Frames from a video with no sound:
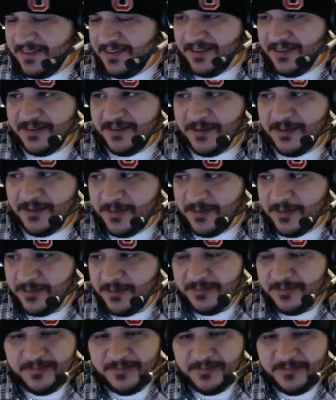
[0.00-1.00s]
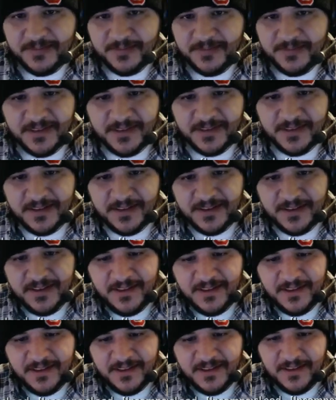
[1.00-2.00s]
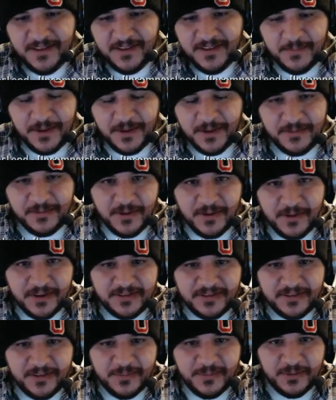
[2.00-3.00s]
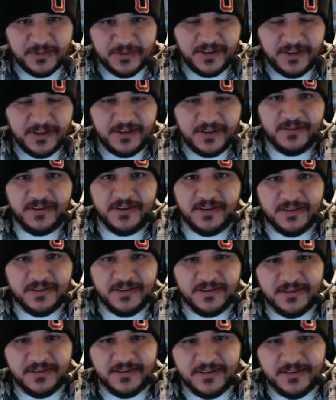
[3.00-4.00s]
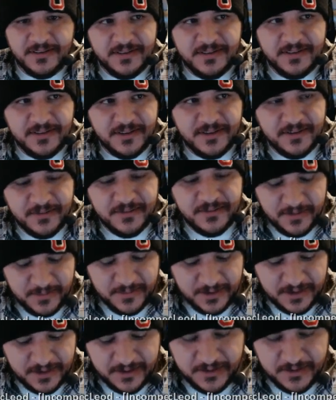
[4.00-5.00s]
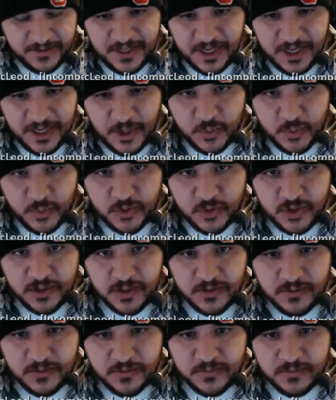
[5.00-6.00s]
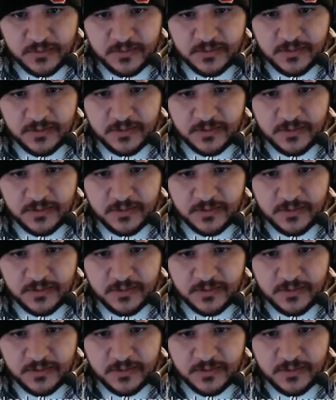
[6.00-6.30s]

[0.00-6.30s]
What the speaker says: So might as well get some use out of it. You know, coming down in the ocean.